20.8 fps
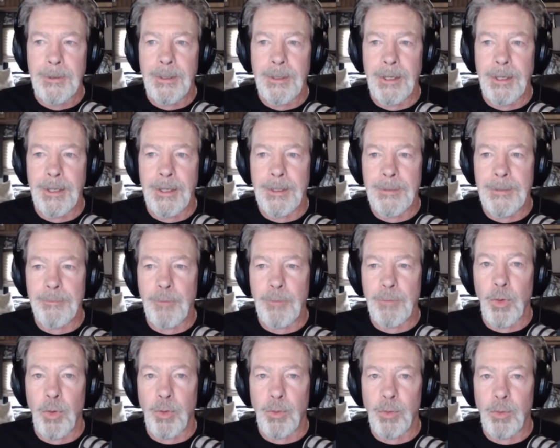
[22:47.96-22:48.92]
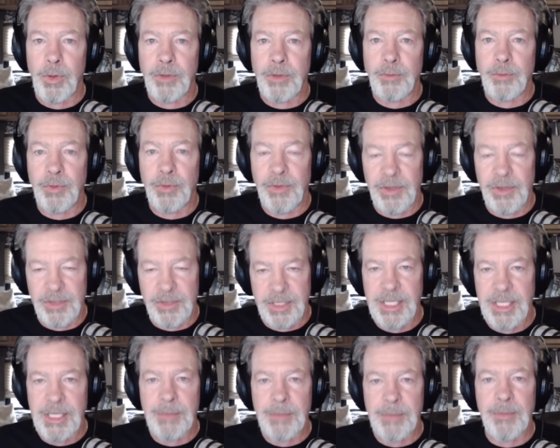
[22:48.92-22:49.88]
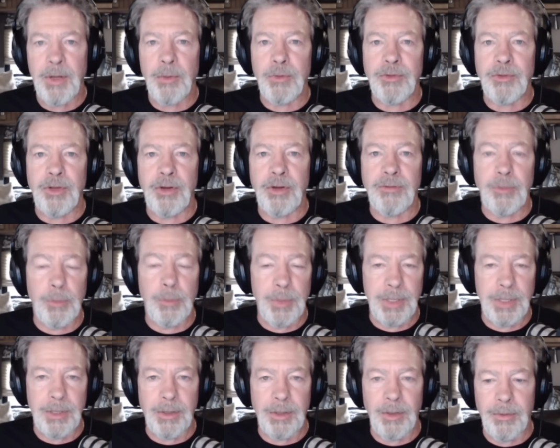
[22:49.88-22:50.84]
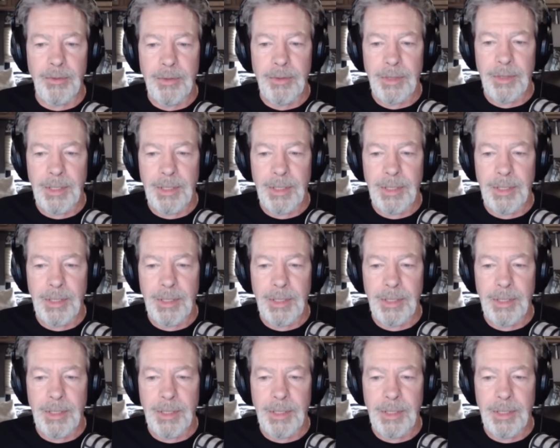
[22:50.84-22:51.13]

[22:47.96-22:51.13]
or worked with the team that was there for Bigelow